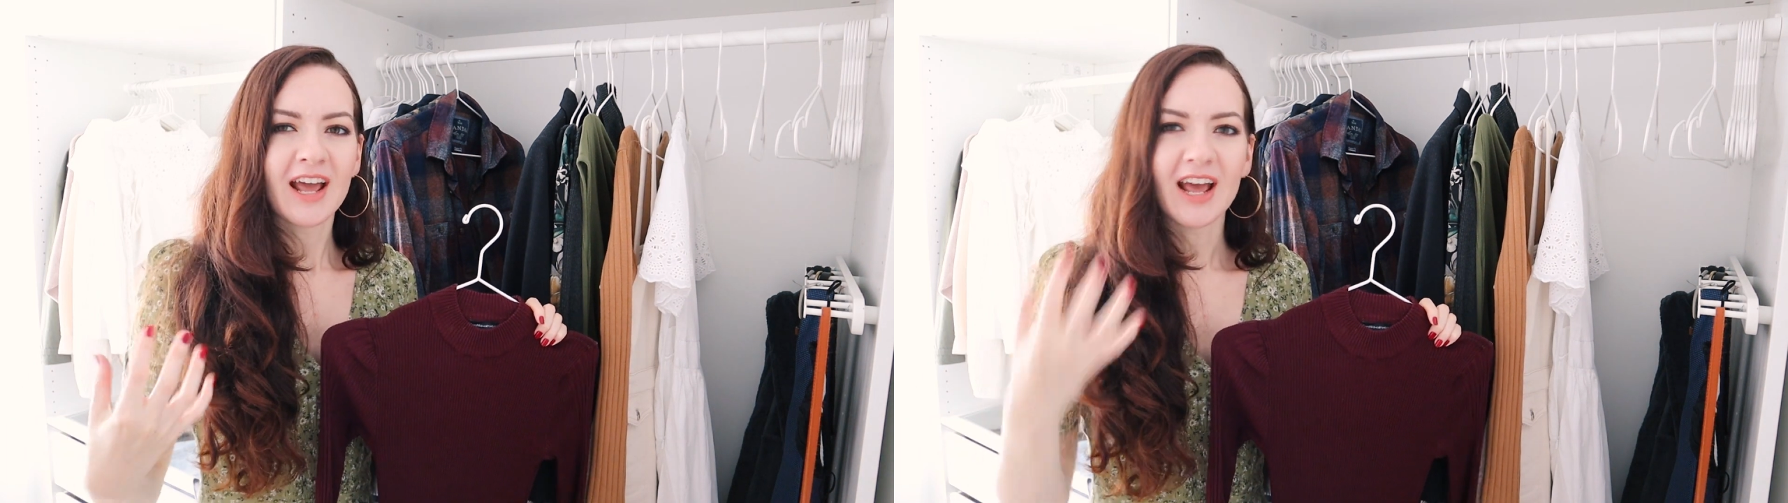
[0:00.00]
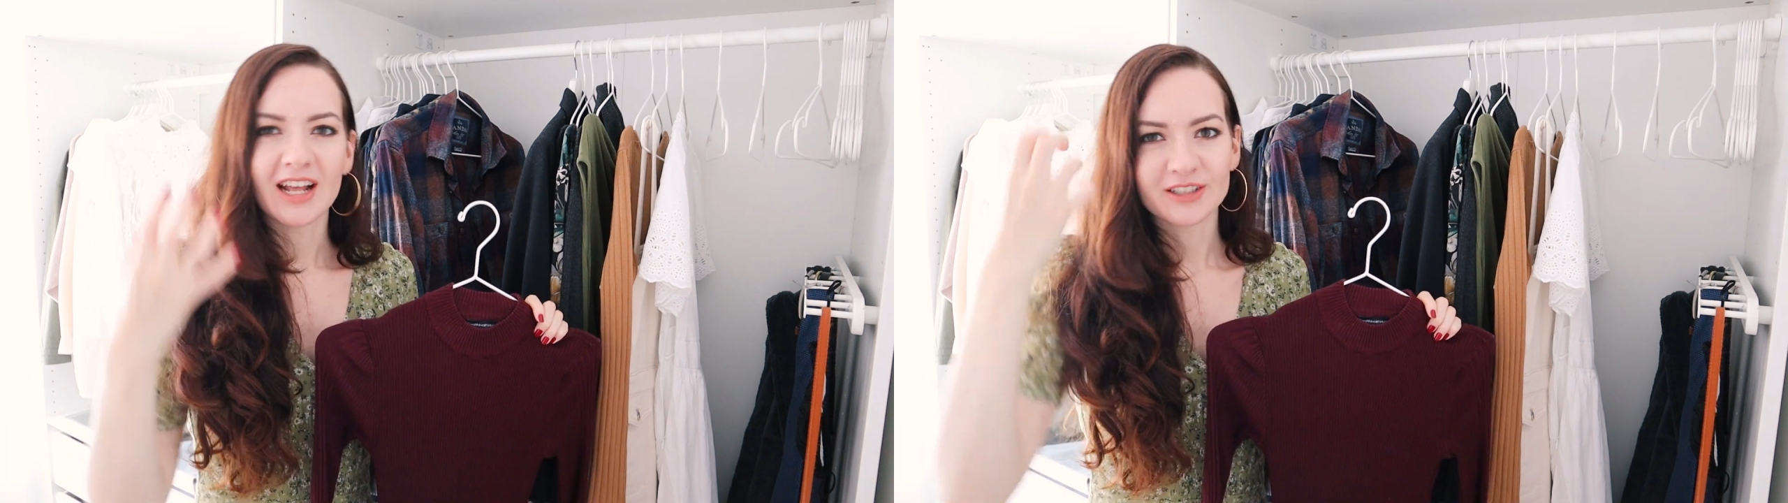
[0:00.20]

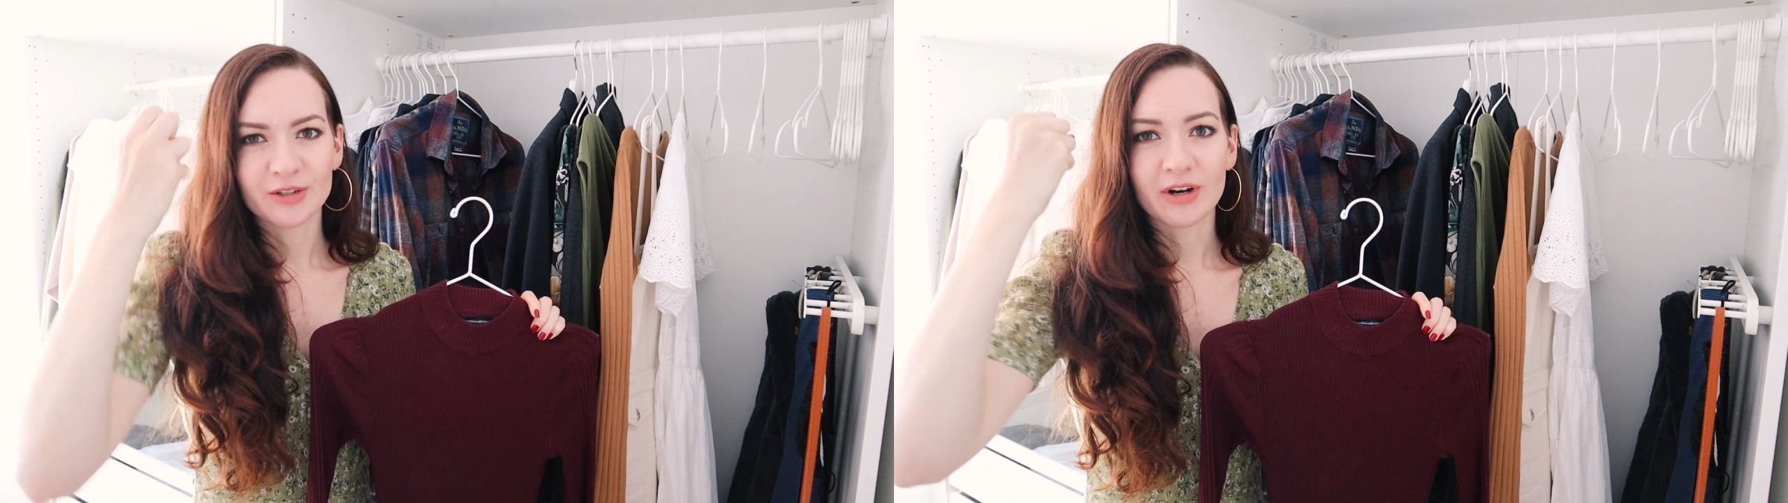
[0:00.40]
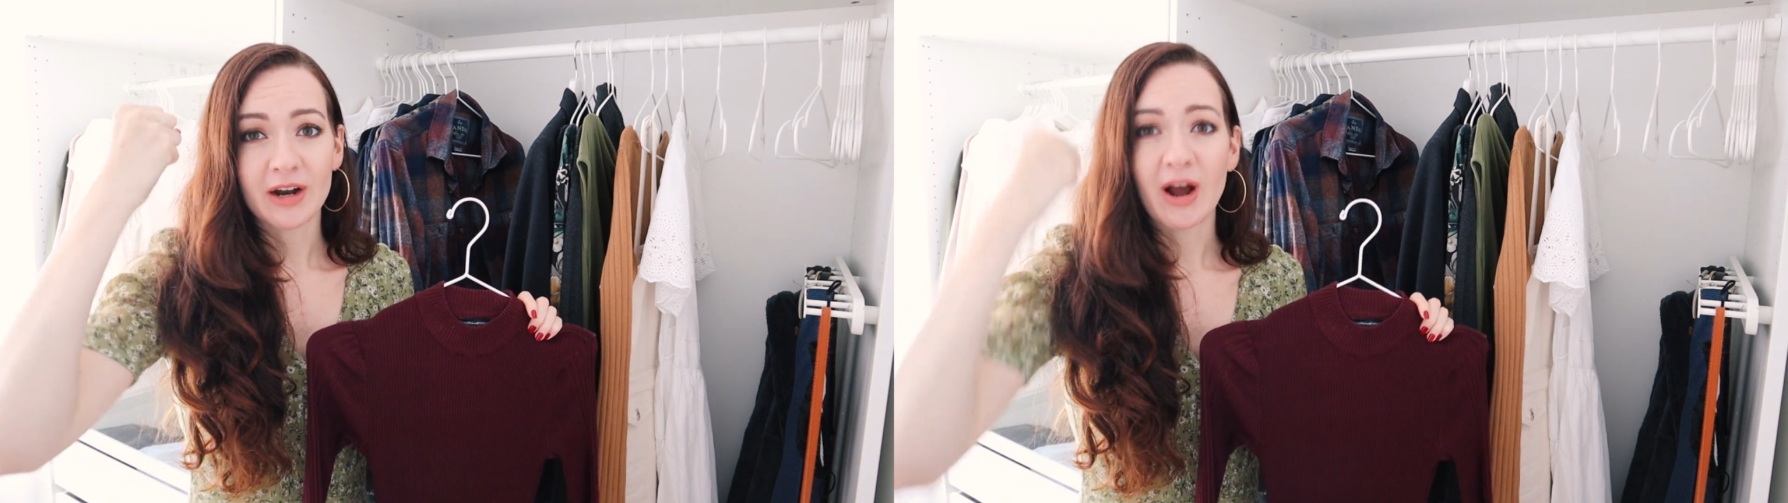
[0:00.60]
and
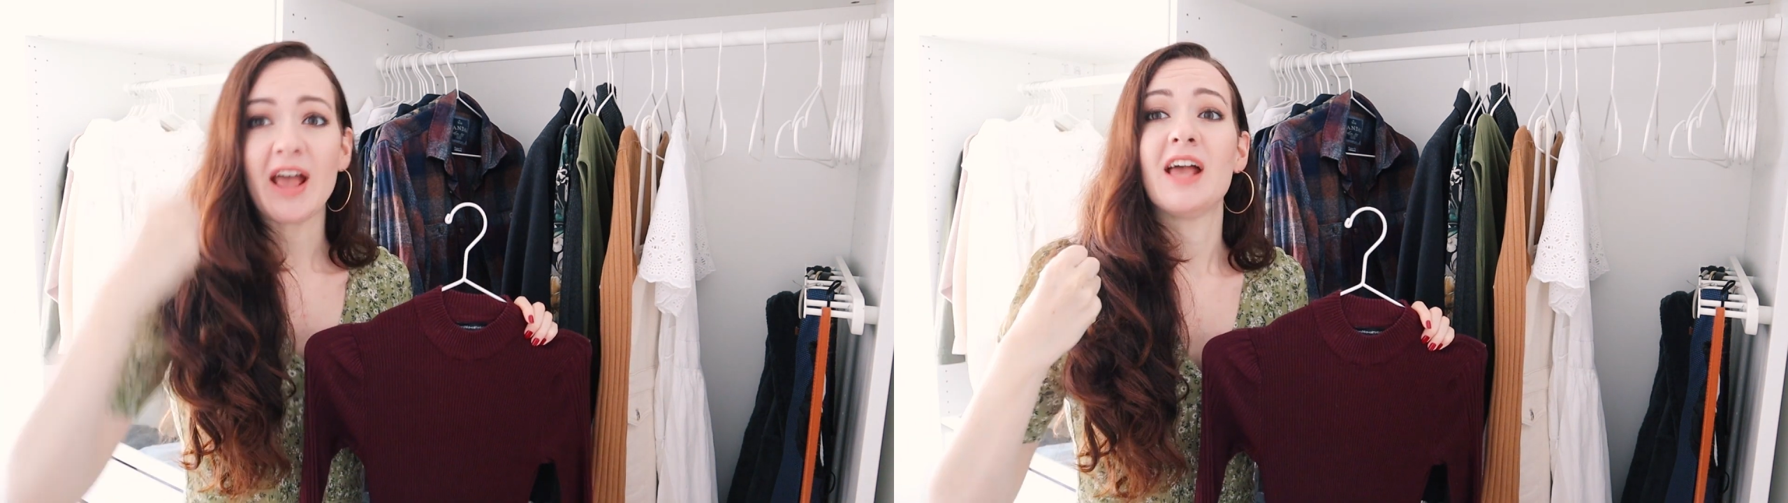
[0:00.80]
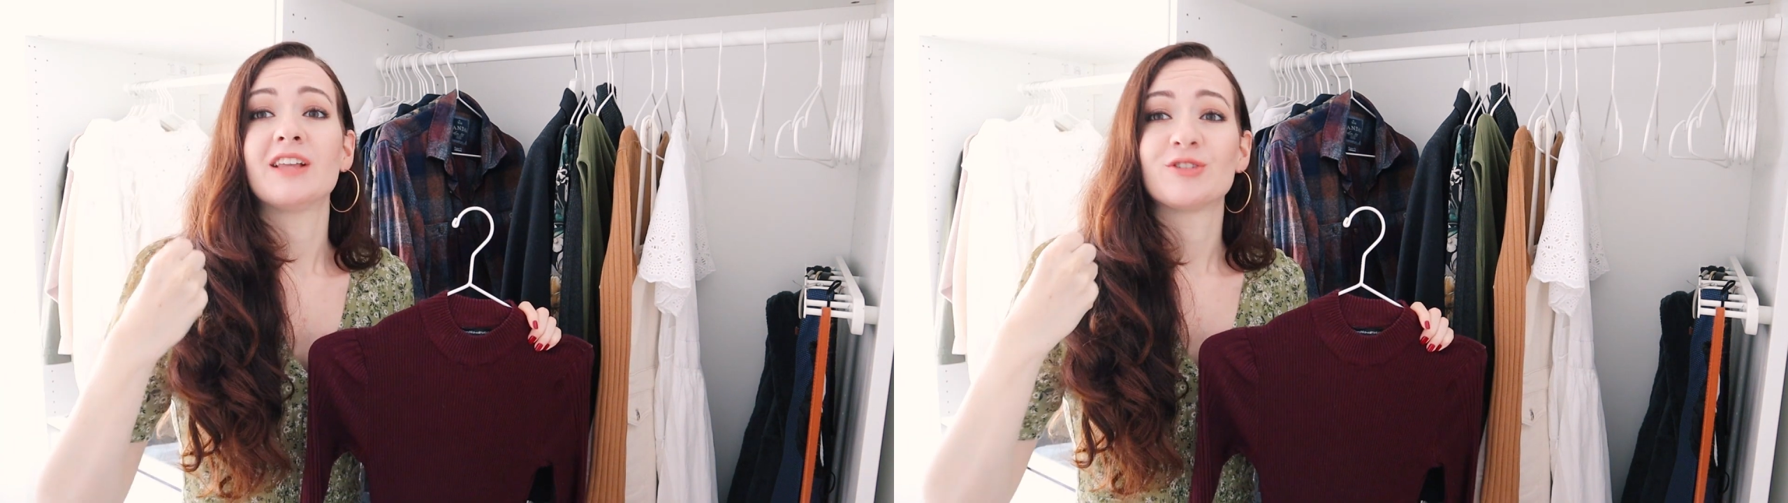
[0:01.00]
your
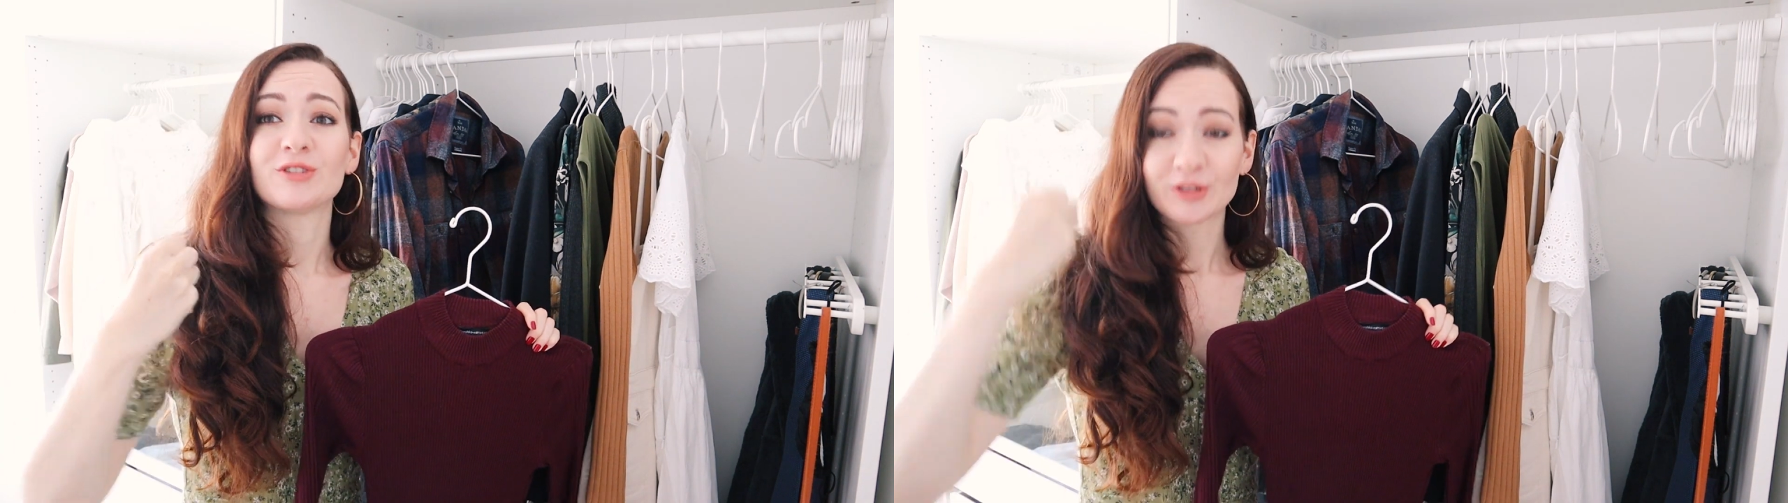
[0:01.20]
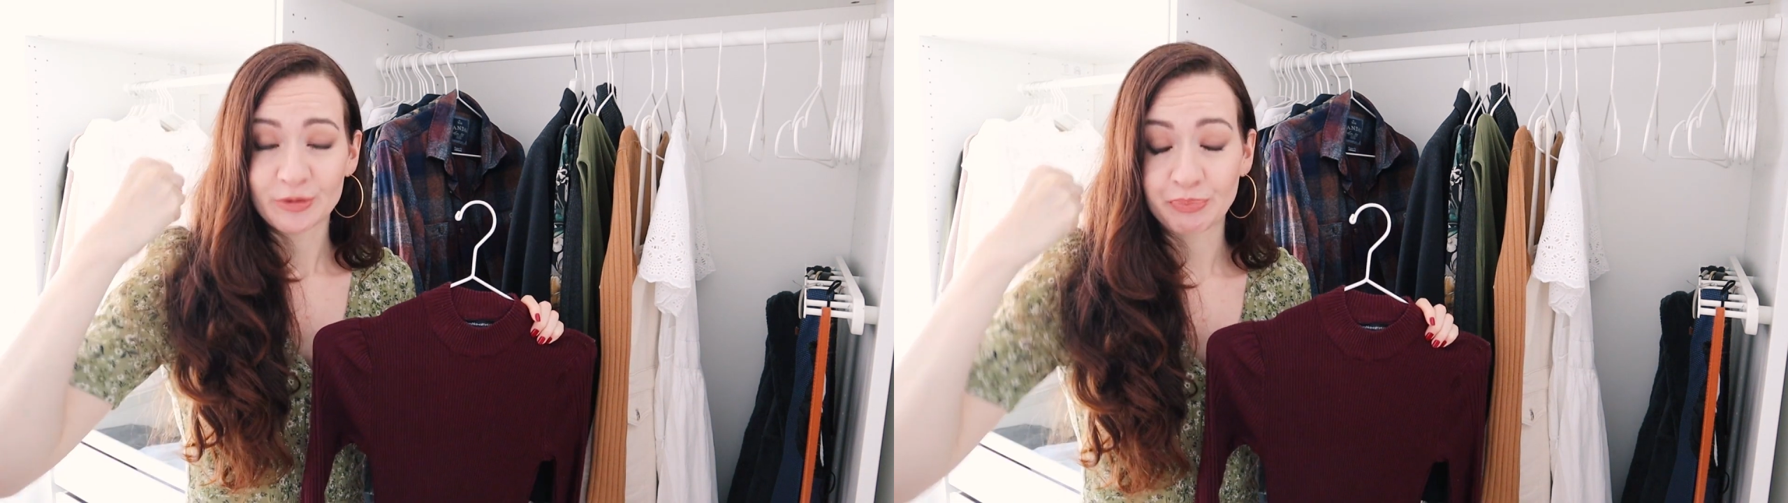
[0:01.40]
head
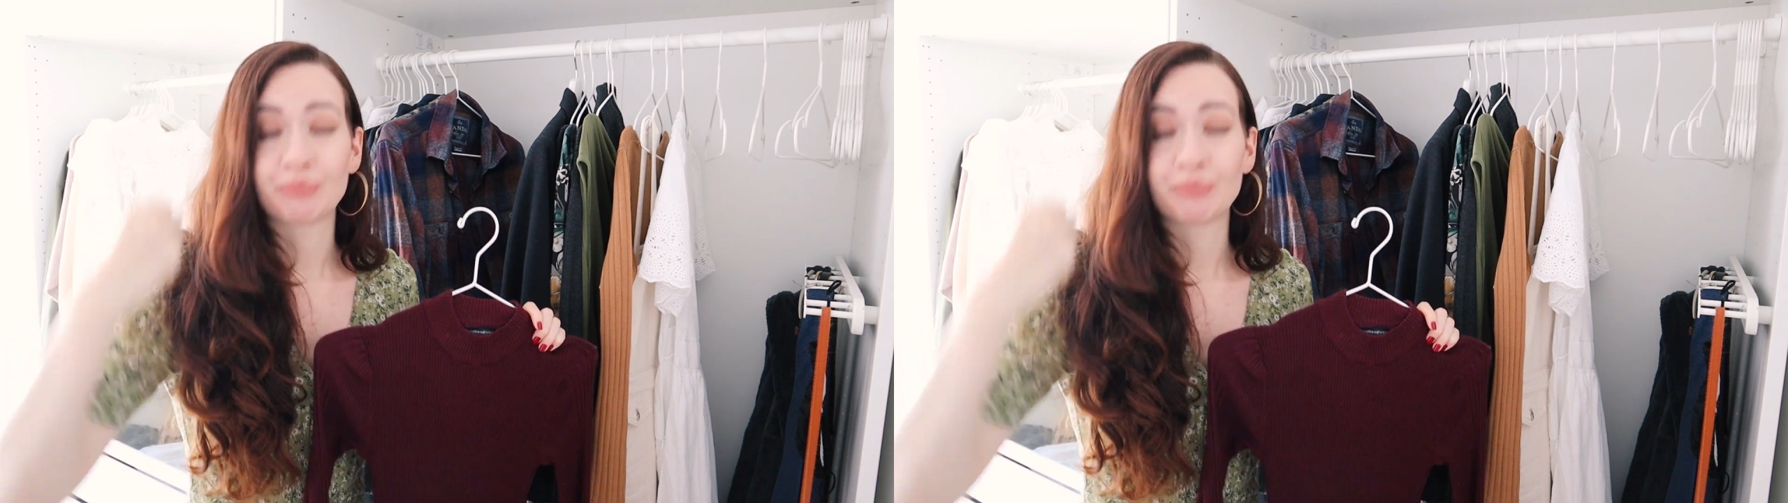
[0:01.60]
just